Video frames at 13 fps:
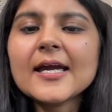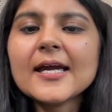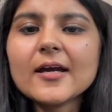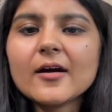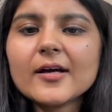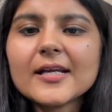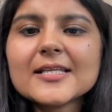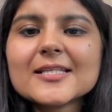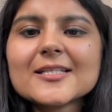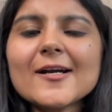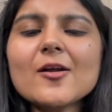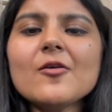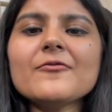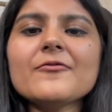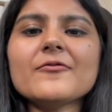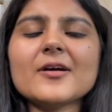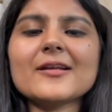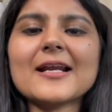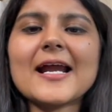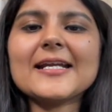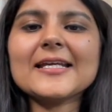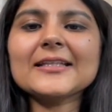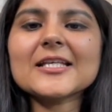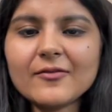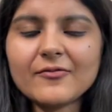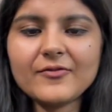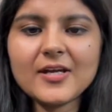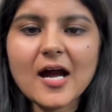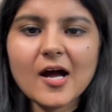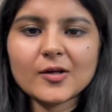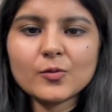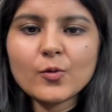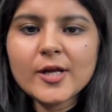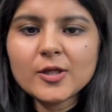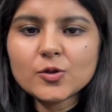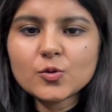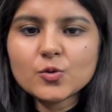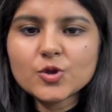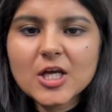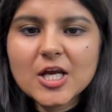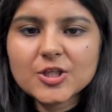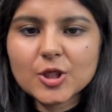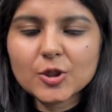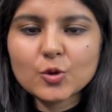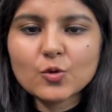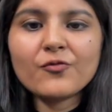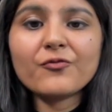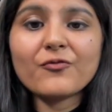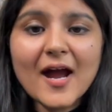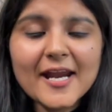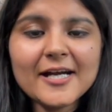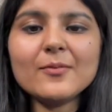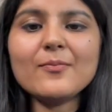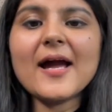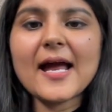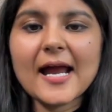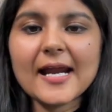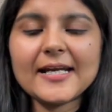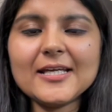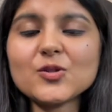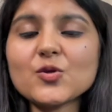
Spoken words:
Here, instead of writing this, we are going to change it to find by ID.